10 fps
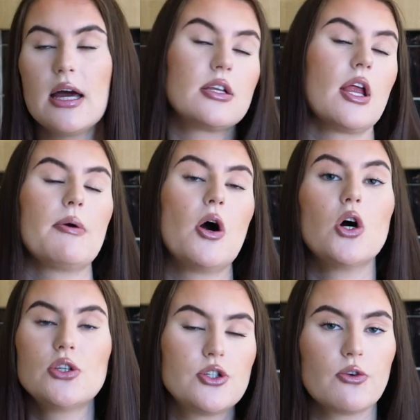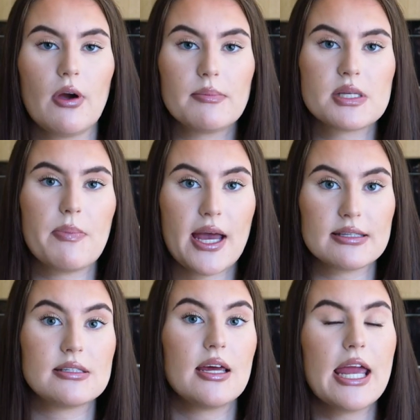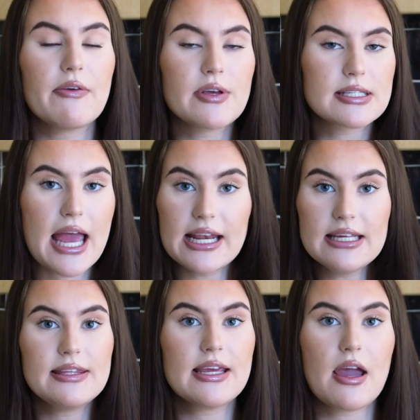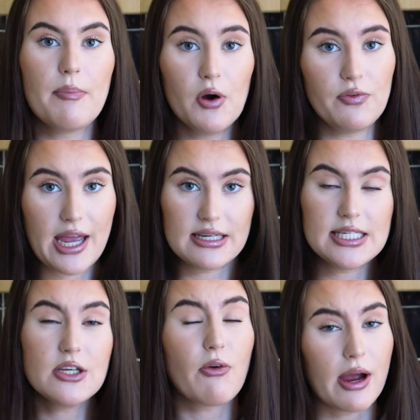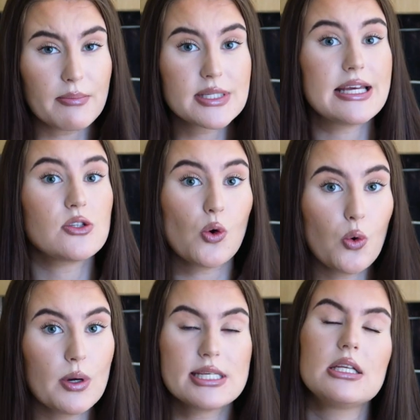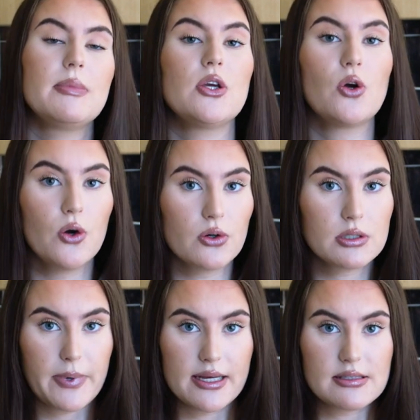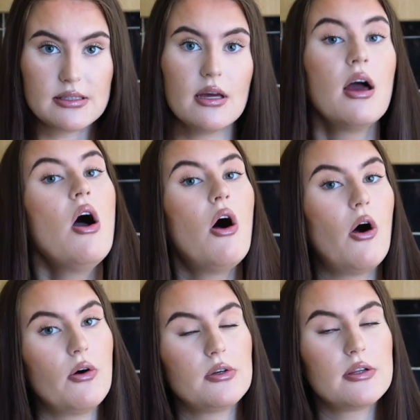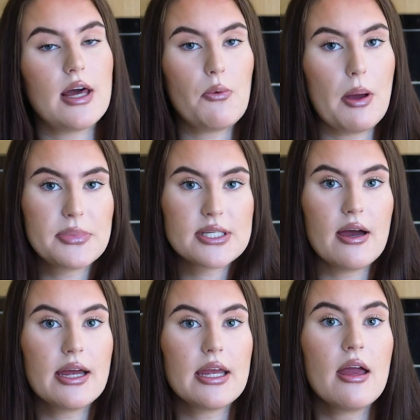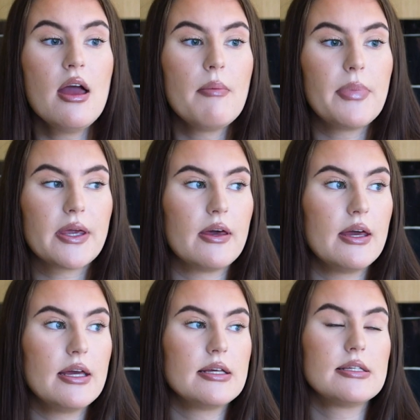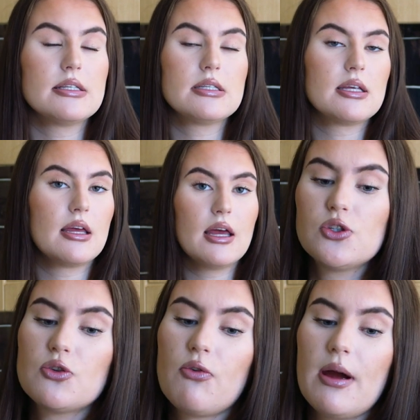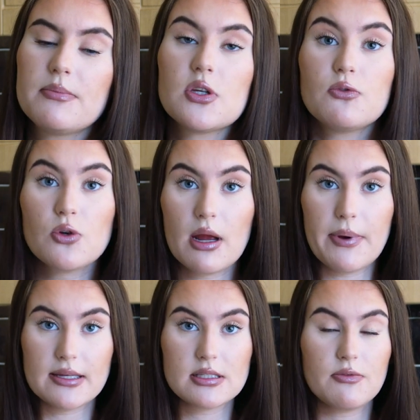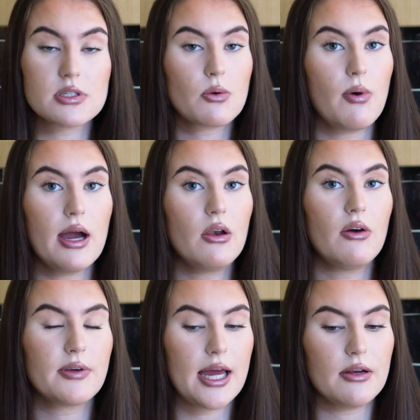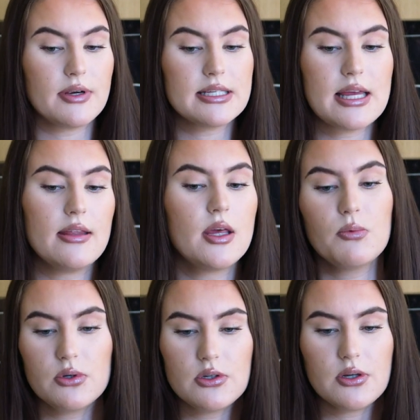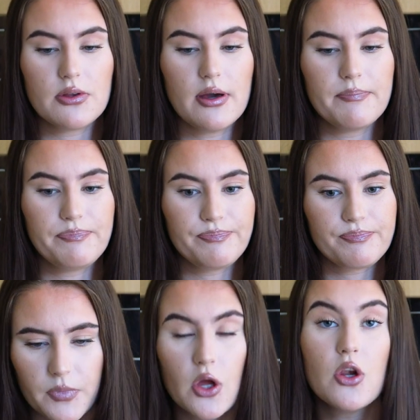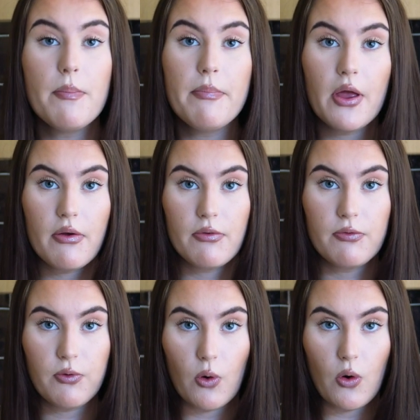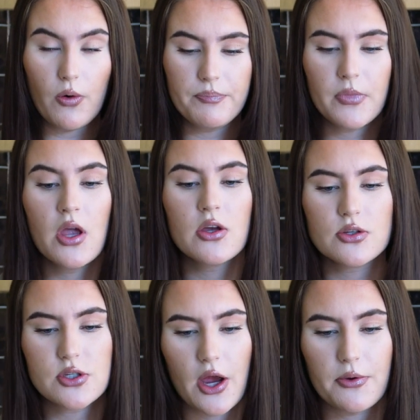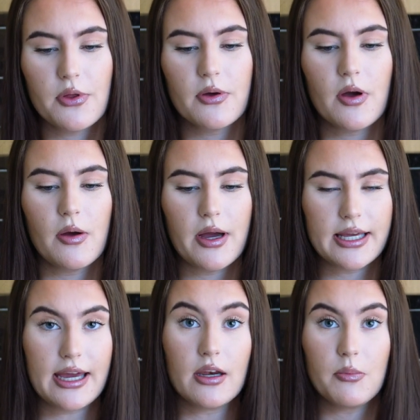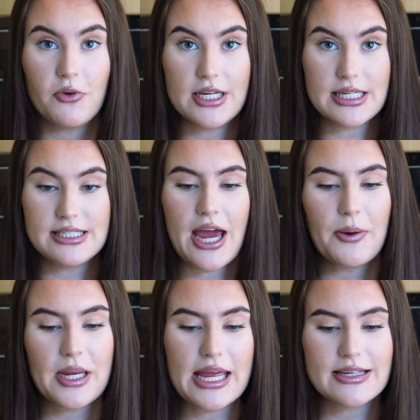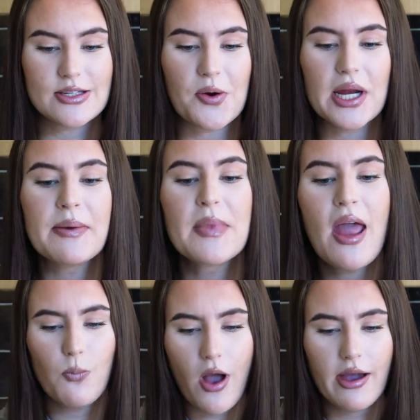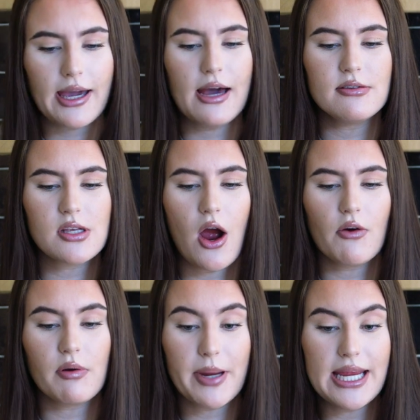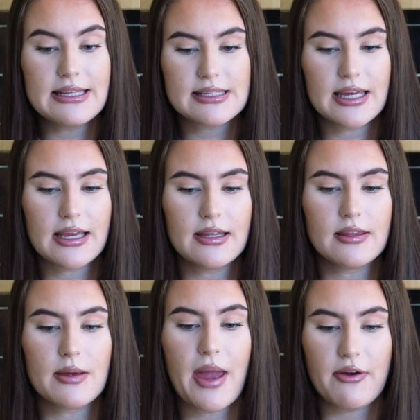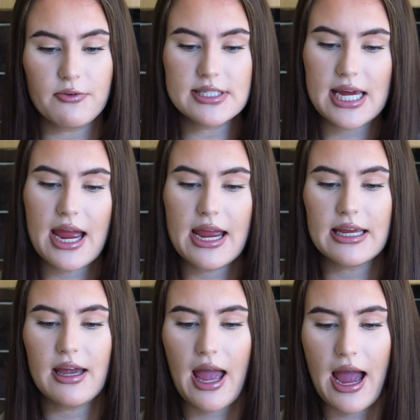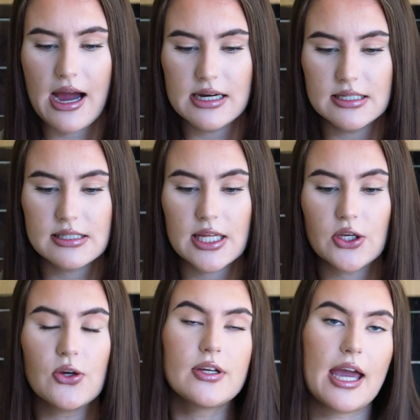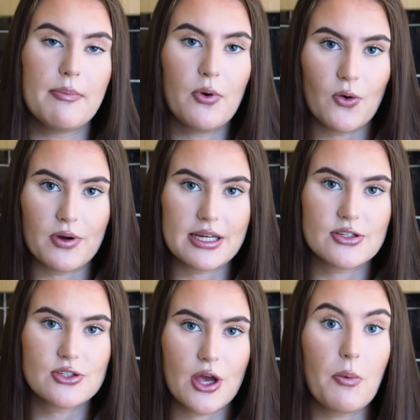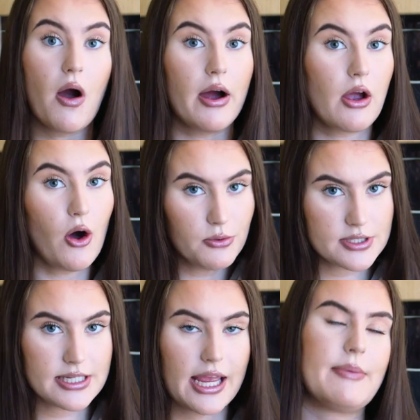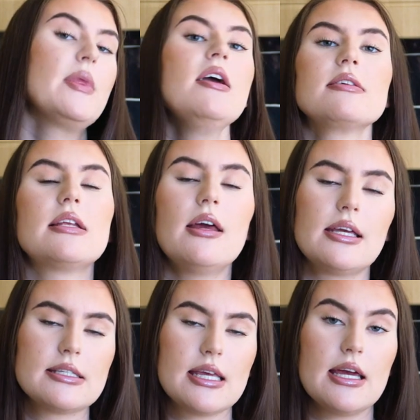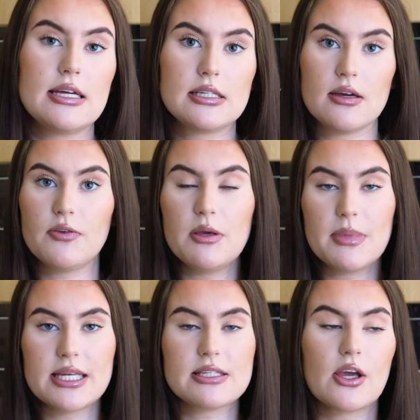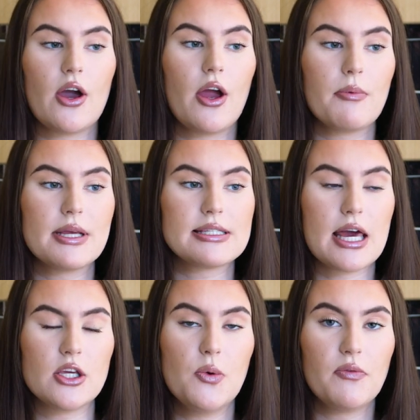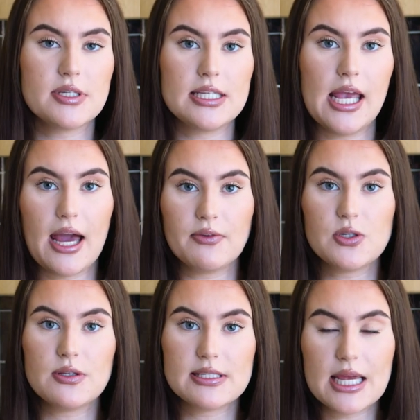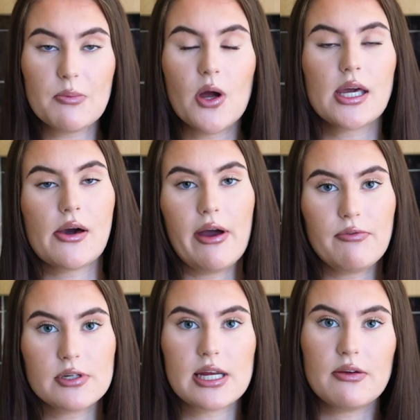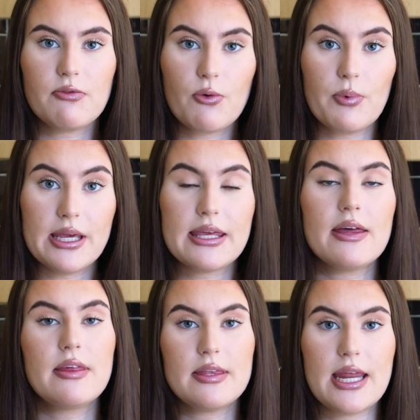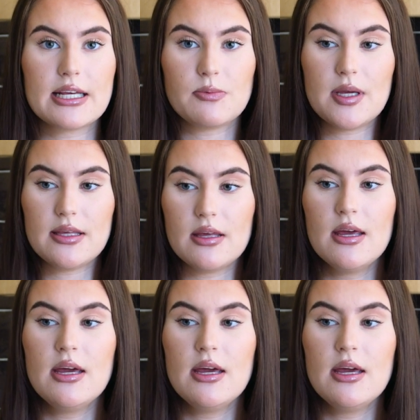I don't know, 100 grams of pasta. If it's anything above 80 grams, it's always going to be cooked pasta on that website, because 100 grams of dry pasta is quite a lot of calories and they wouldn't do that. Number 4. So again, I'm reading down here, sorry. Workouts are repeating them every day and they could get boring, so I alternate. So like I said a few minutes ago, is that you obviously have to do the same workout every day for a week, and then the next week